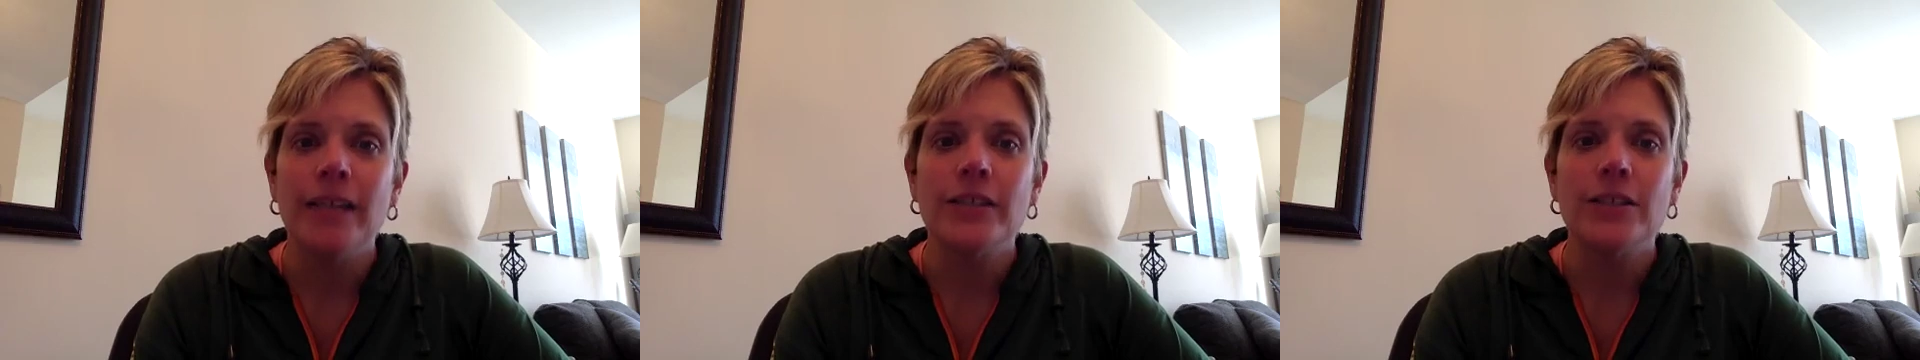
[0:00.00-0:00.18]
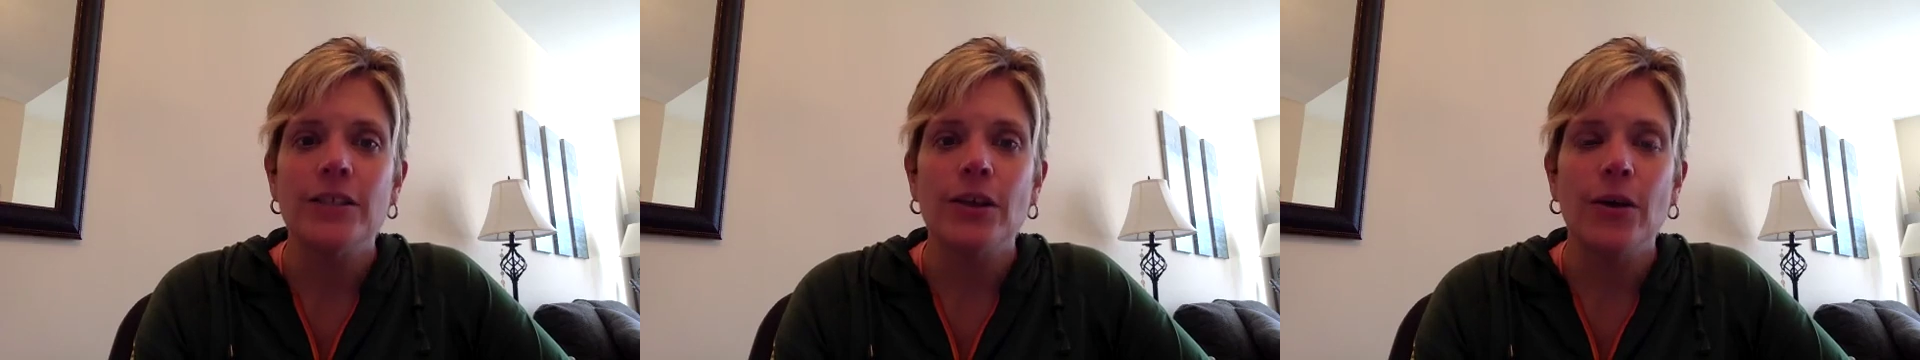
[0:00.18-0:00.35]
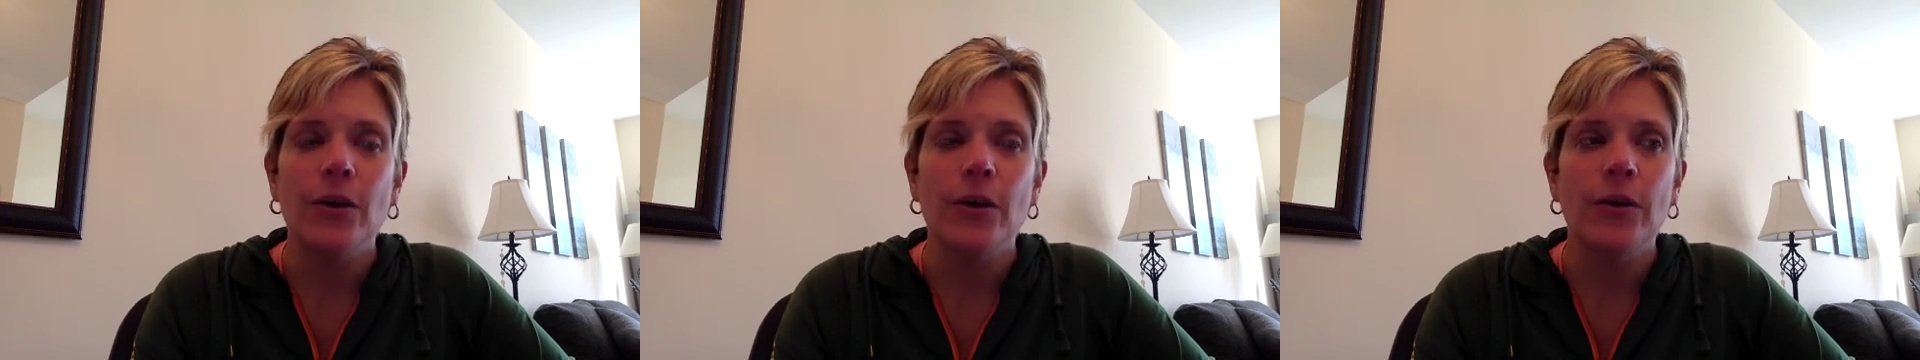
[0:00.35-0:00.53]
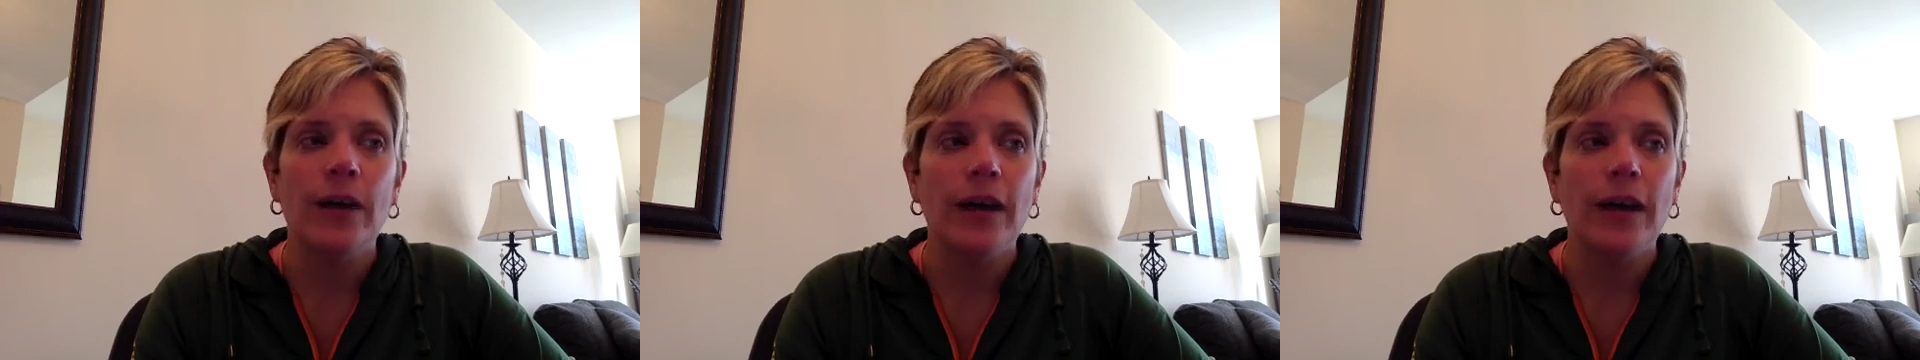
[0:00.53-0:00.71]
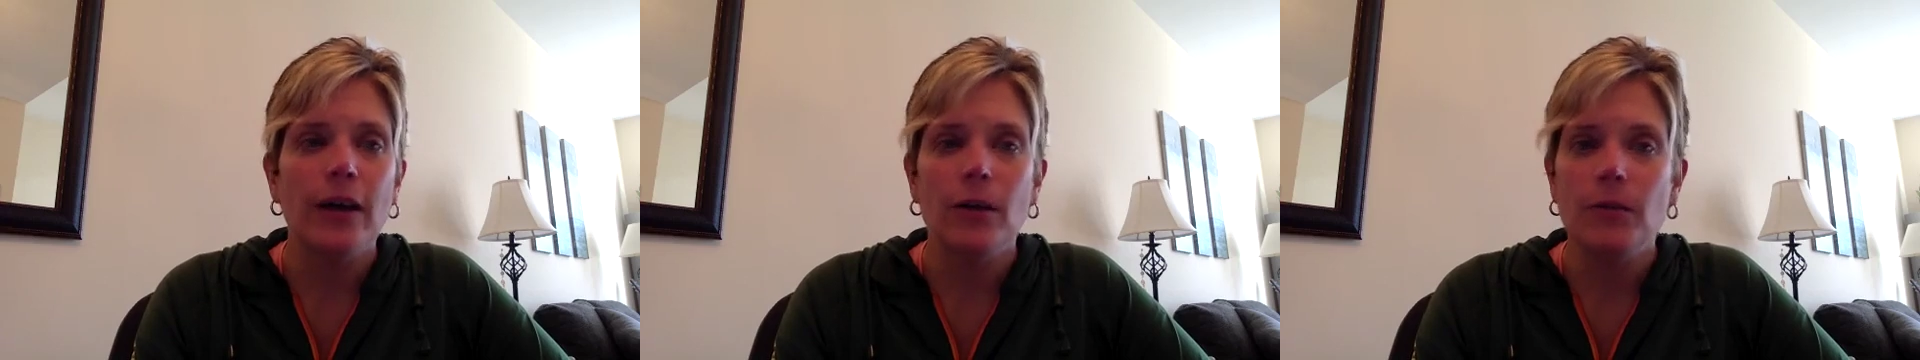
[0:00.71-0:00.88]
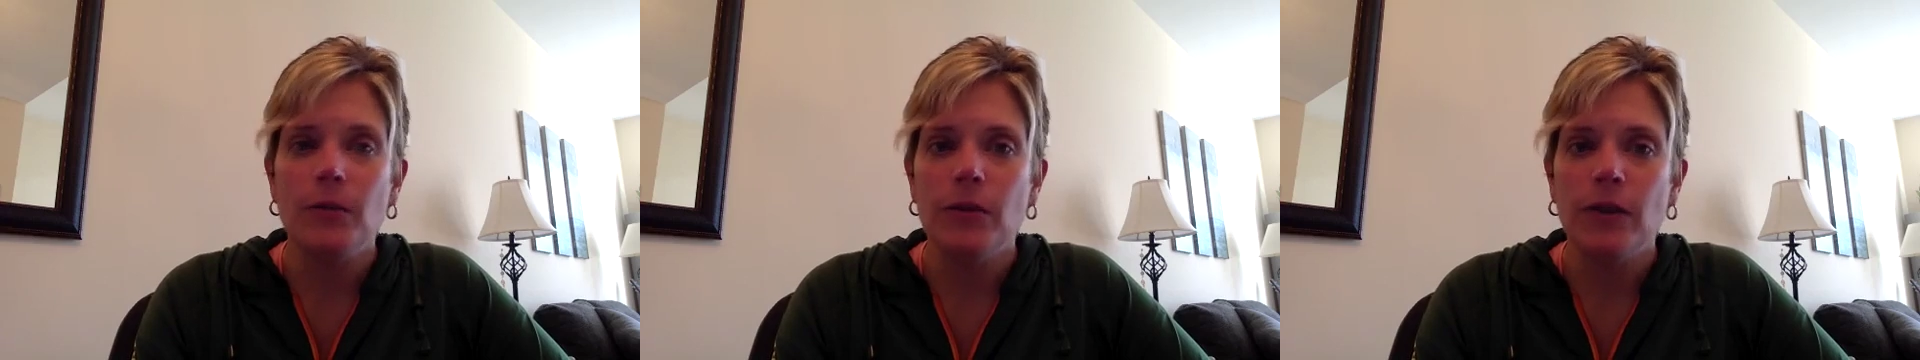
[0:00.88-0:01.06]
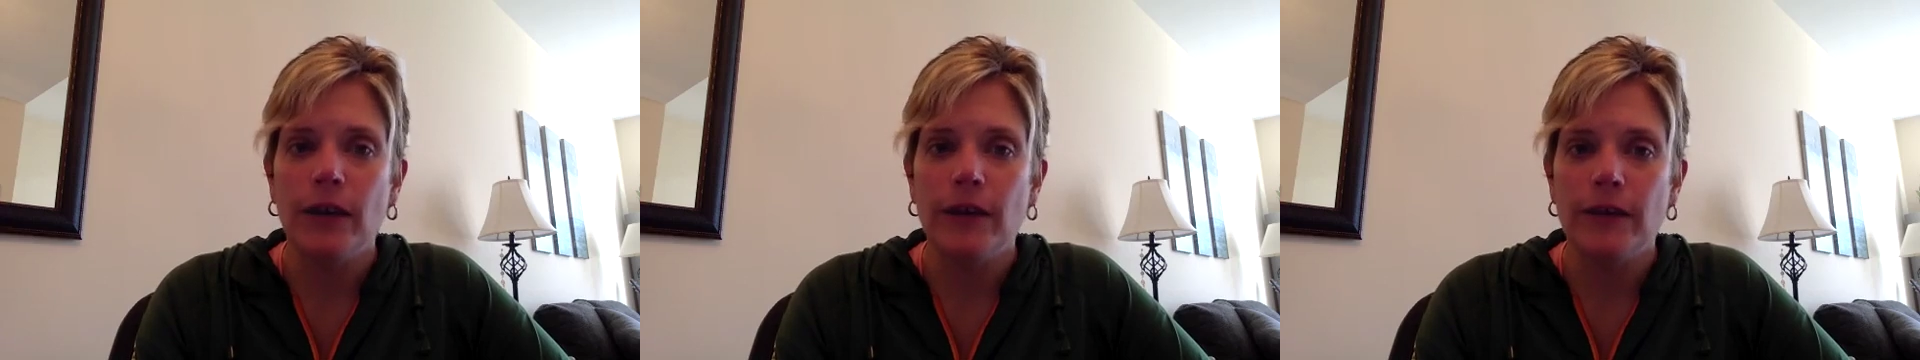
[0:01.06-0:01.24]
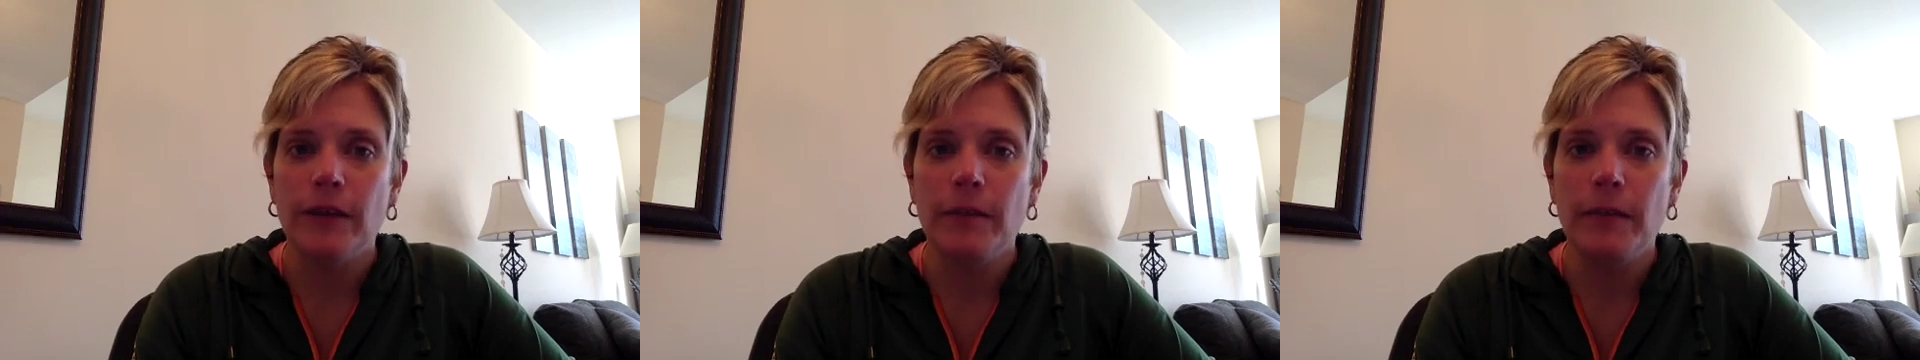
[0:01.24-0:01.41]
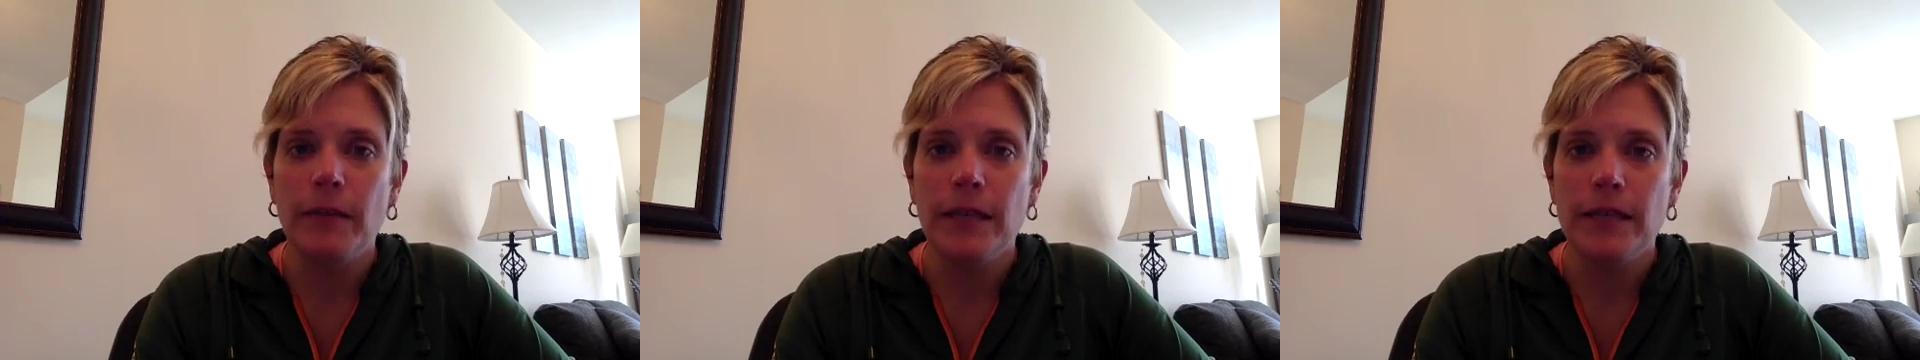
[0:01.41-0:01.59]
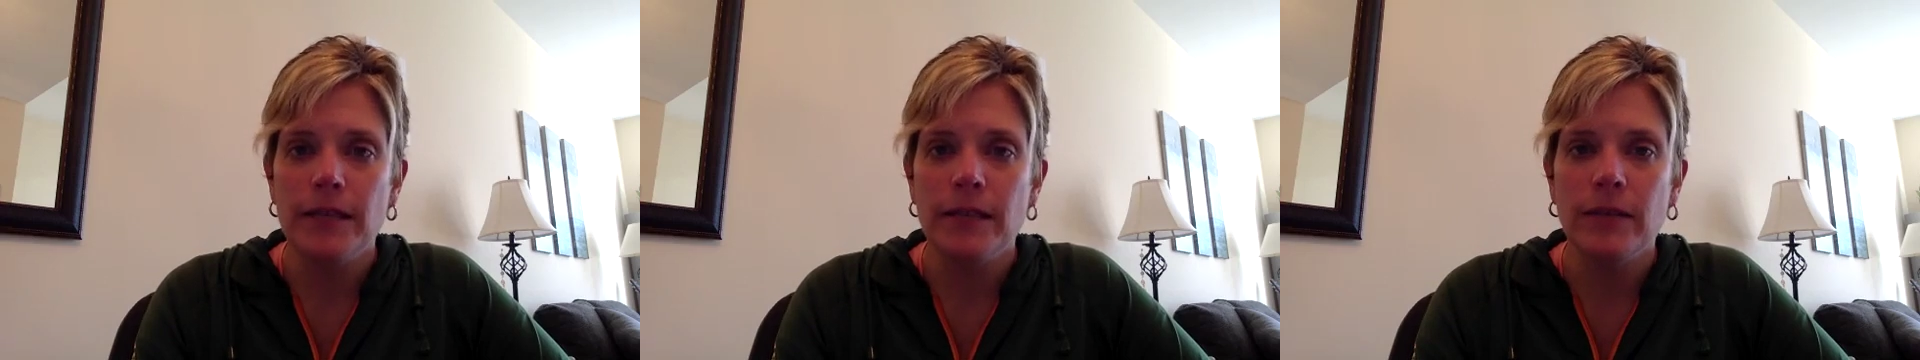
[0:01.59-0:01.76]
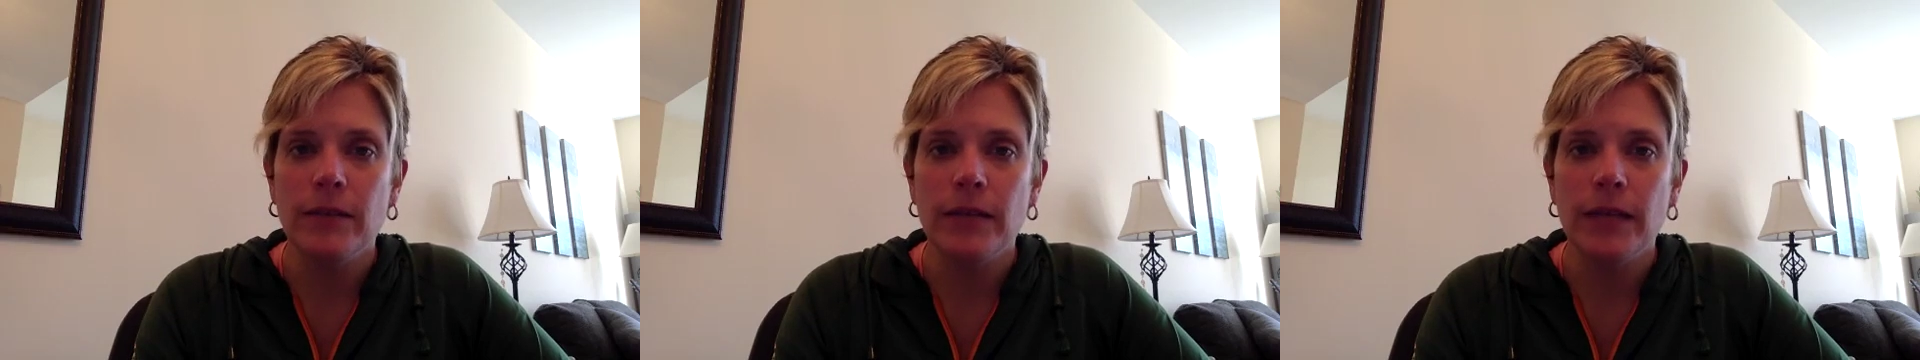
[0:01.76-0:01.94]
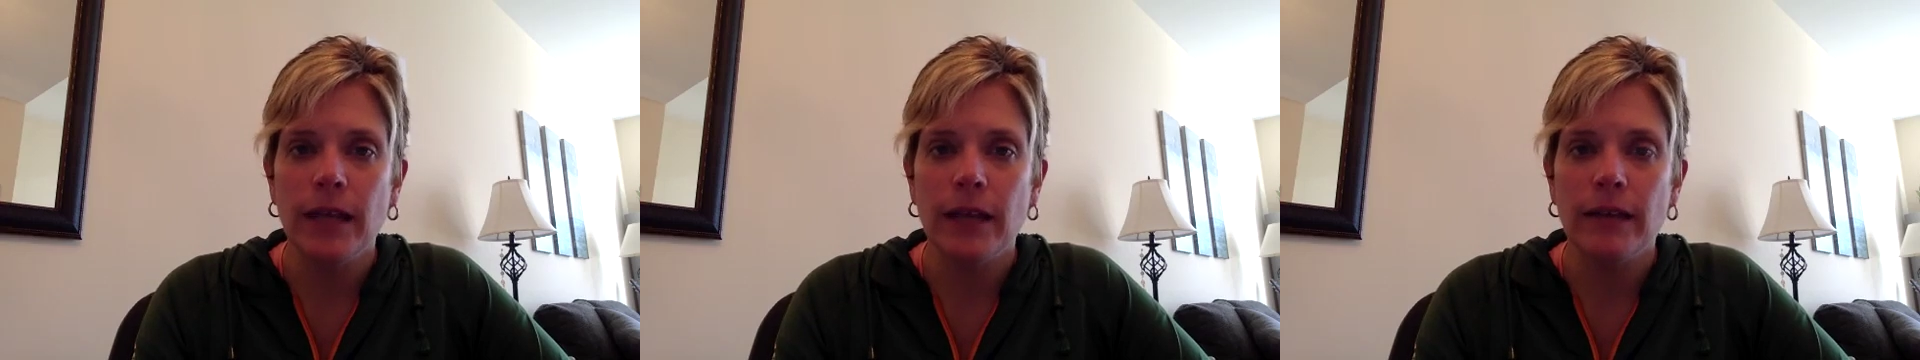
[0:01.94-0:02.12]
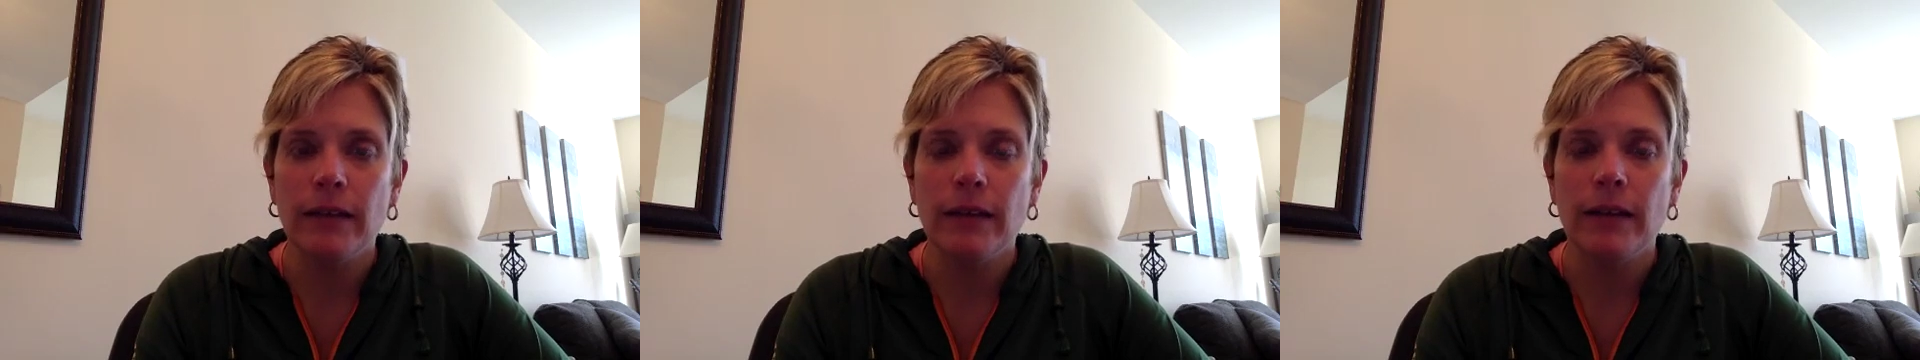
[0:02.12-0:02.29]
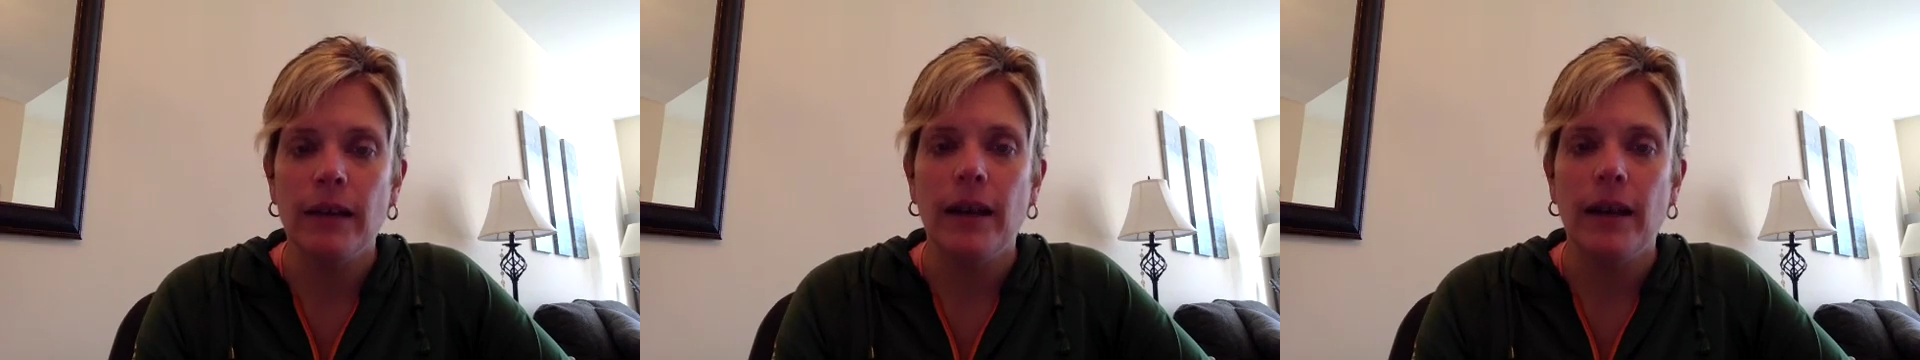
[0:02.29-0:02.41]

So I hope you have an amazing weekend.